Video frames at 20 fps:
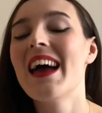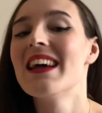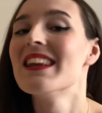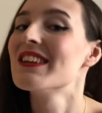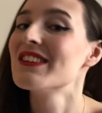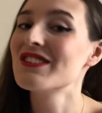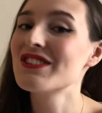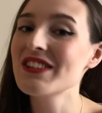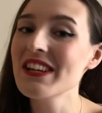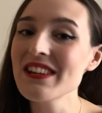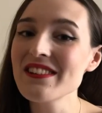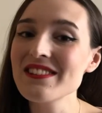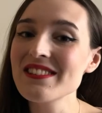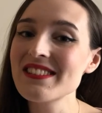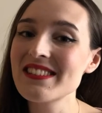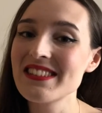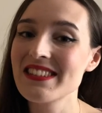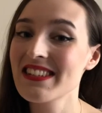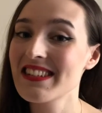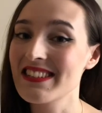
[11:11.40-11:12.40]
Now, Jane
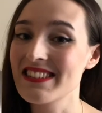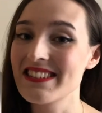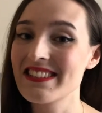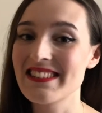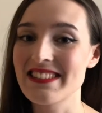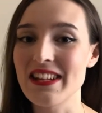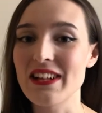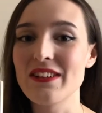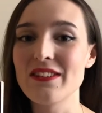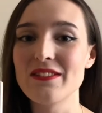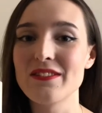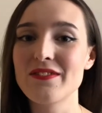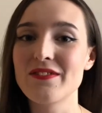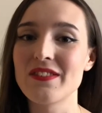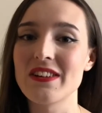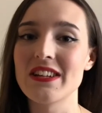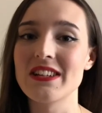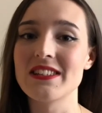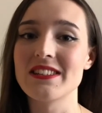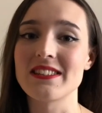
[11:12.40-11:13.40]
Austen herself
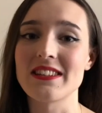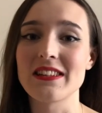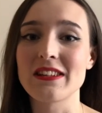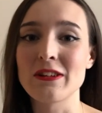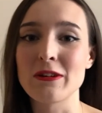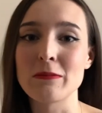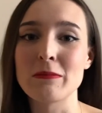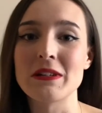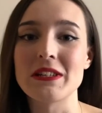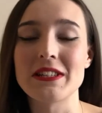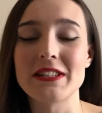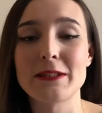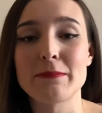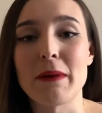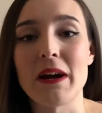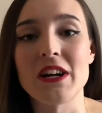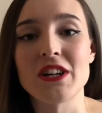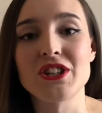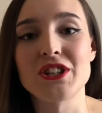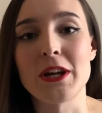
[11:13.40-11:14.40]
is a little bit
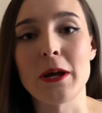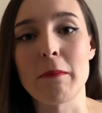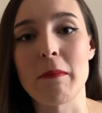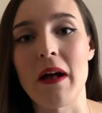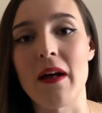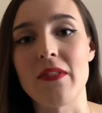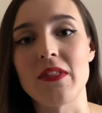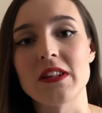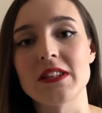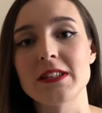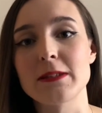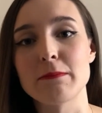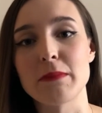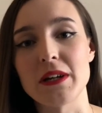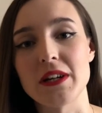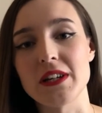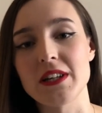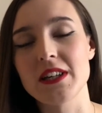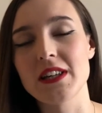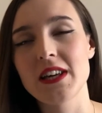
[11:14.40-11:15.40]
disparaging about this
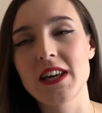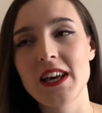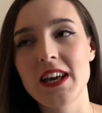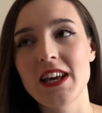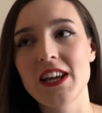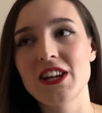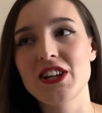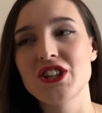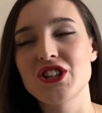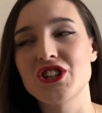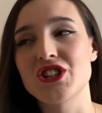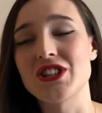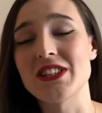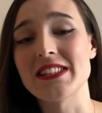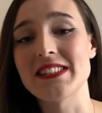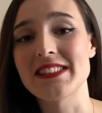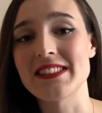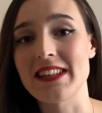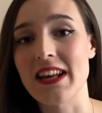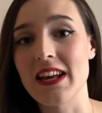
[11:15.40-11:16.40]
book. She
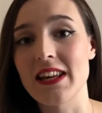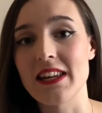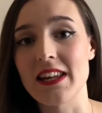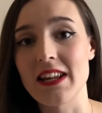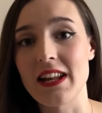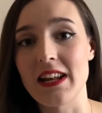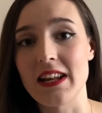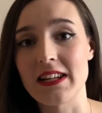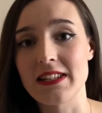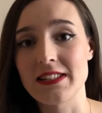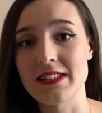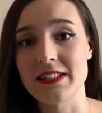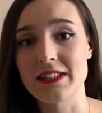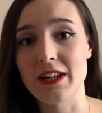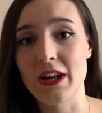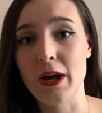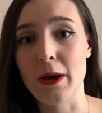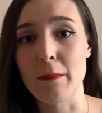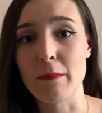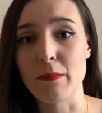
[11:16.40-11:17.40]
said in a letter to
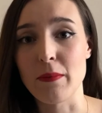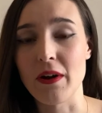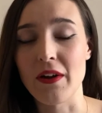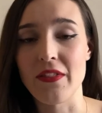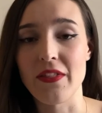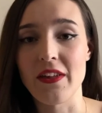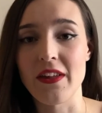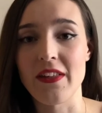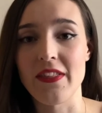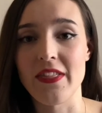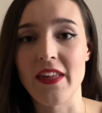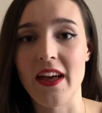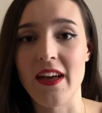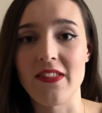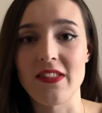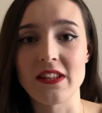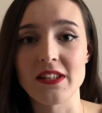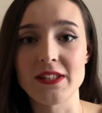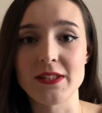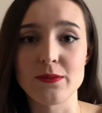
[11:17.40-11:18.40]
her brother that
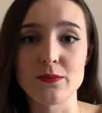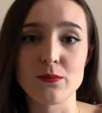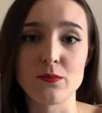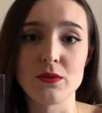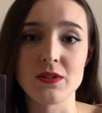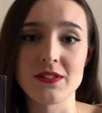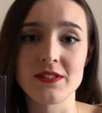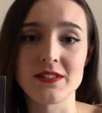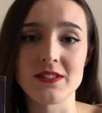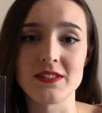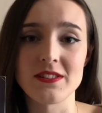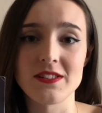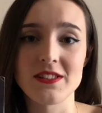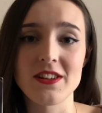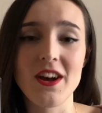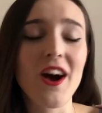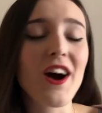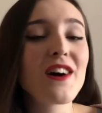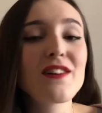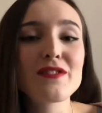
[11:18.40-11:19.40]
this wasn't
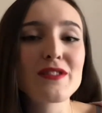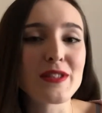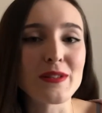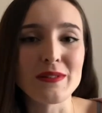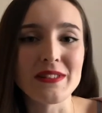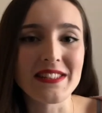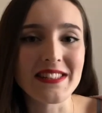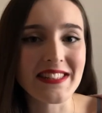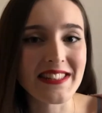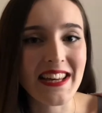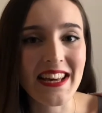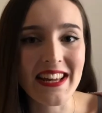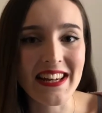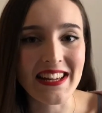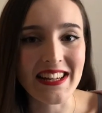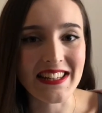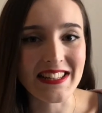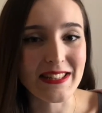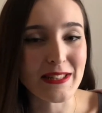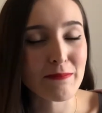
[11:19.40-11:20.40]
half so
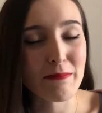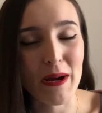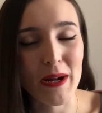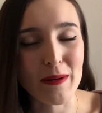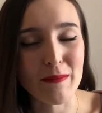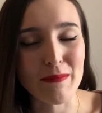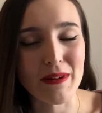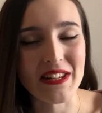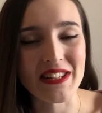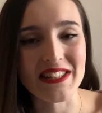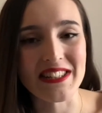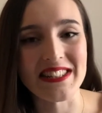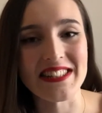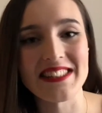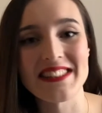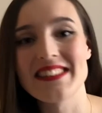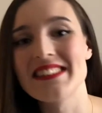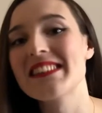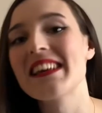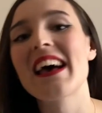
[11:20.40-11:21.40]
entertaining as Pride and
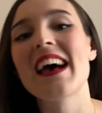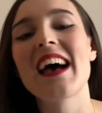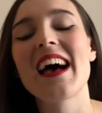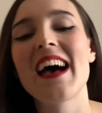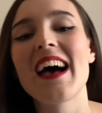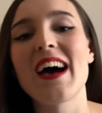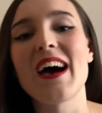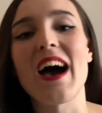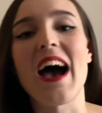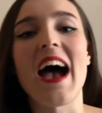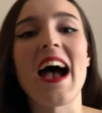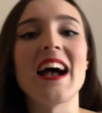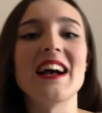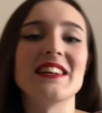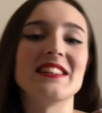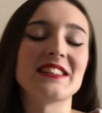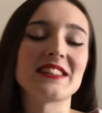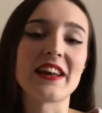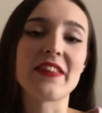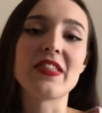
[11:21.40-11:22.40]
Prejudice,
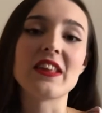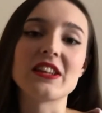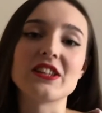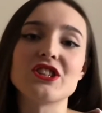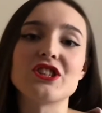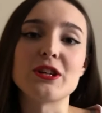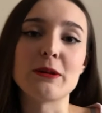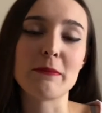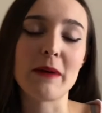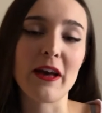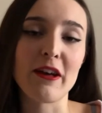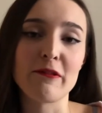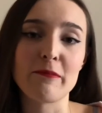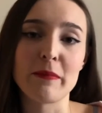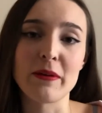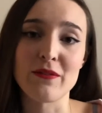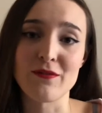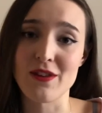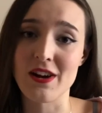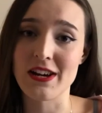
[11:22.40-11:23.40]
and I think she may have
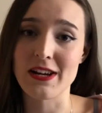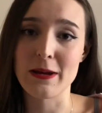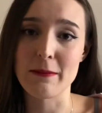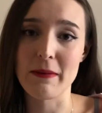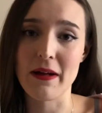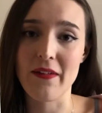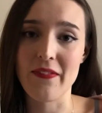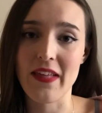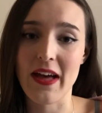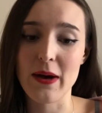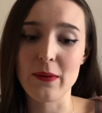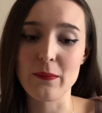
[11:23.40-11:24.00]
been right about that